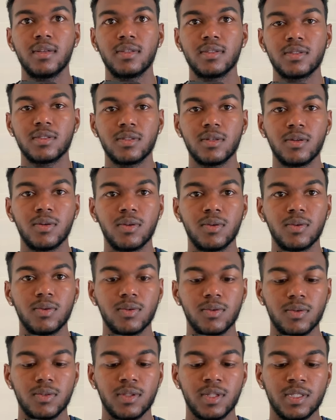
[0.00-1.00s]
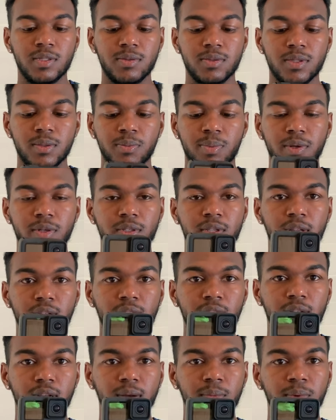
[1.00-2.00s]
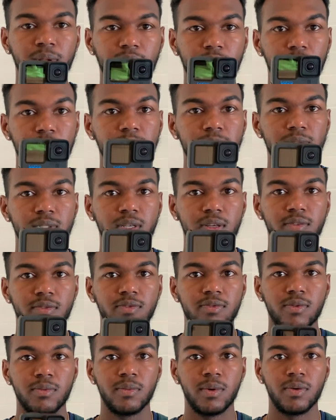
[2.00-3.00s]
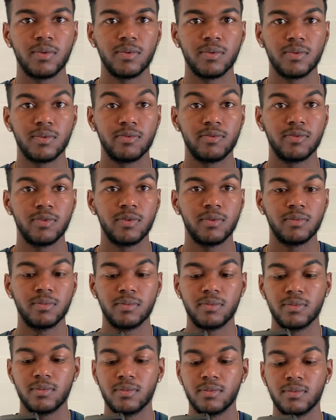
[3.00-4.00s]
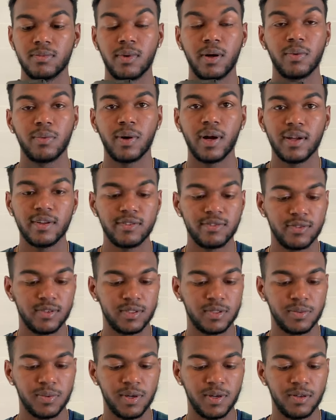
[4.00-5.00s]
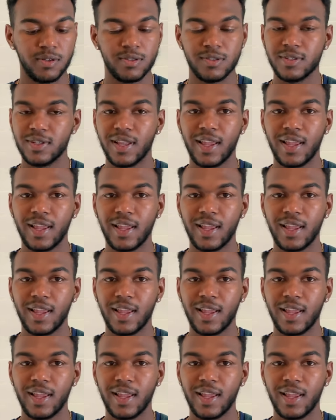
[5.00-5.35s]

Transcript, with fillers: So this was a birthday gift, I mean a Christmas gift from my from my wife as well.